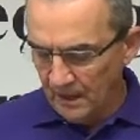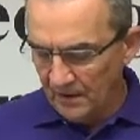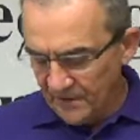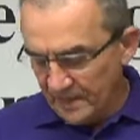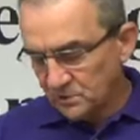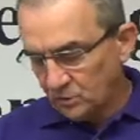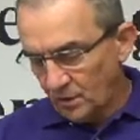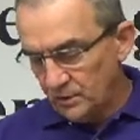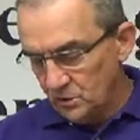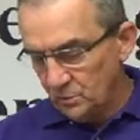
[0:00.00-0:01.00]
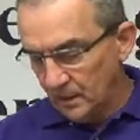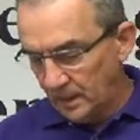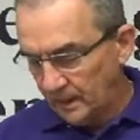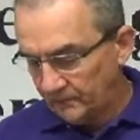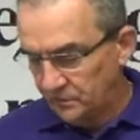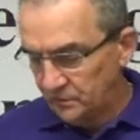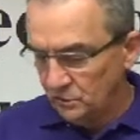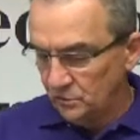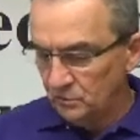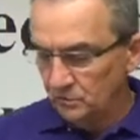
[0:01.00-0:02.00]
And that's what you and I have to
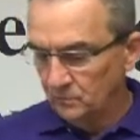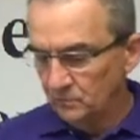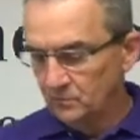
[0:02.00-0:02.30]
do.